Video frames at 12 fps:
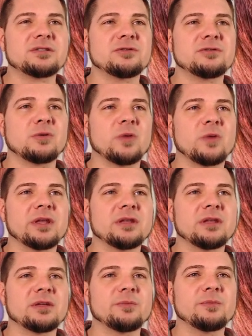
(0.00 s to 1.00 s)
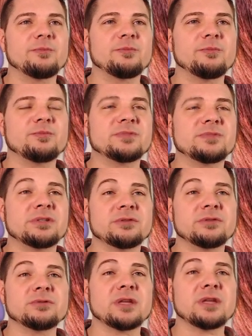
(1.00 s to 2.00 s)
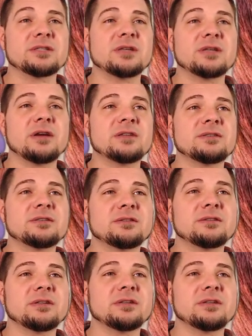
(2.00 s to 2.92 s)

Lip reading: awaken 2 legendaries in the